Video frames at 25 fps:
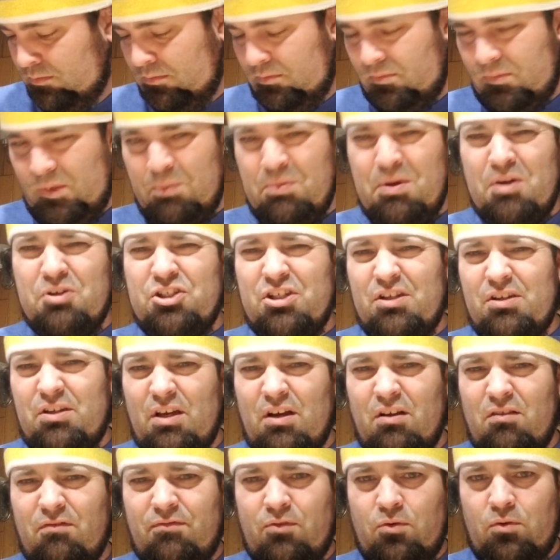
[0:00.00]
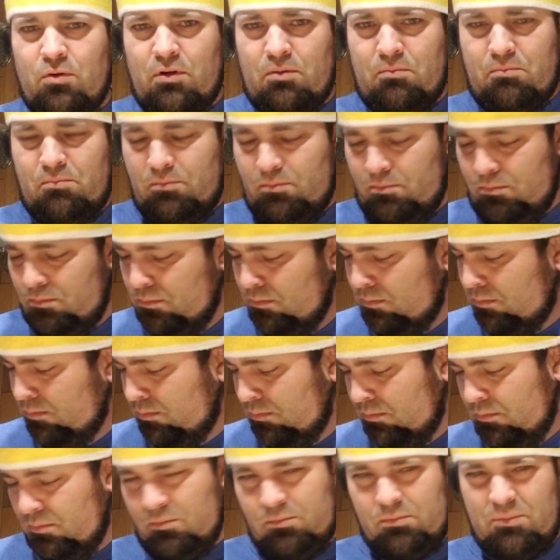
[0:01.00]
Maybe I should yell for him.
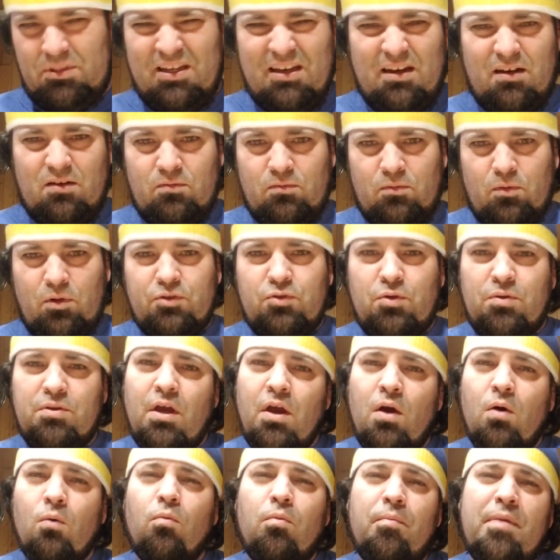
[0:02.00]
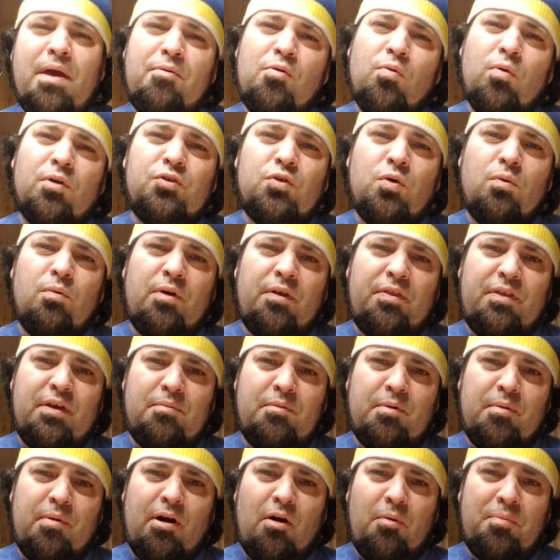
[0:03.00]
No, maybe we'll do one with
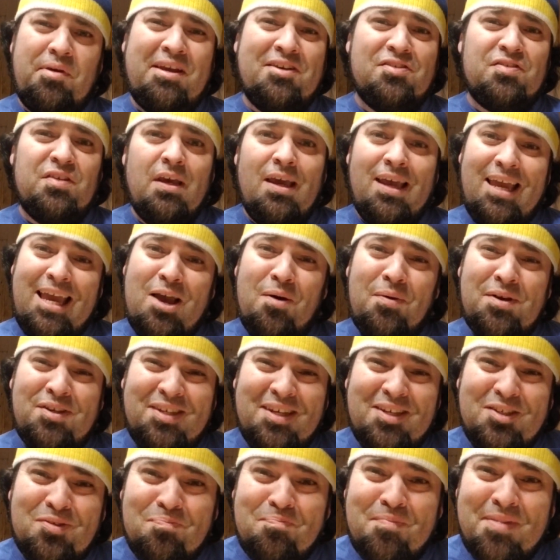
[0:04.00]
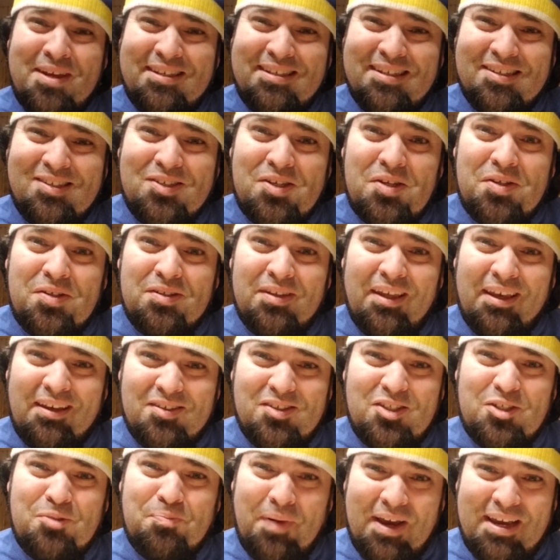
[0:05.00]
him tomorrow because he always thinks mint is like
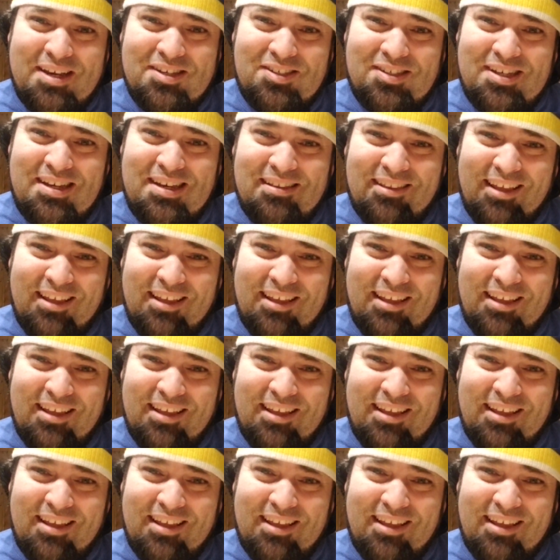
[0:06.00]
spicy.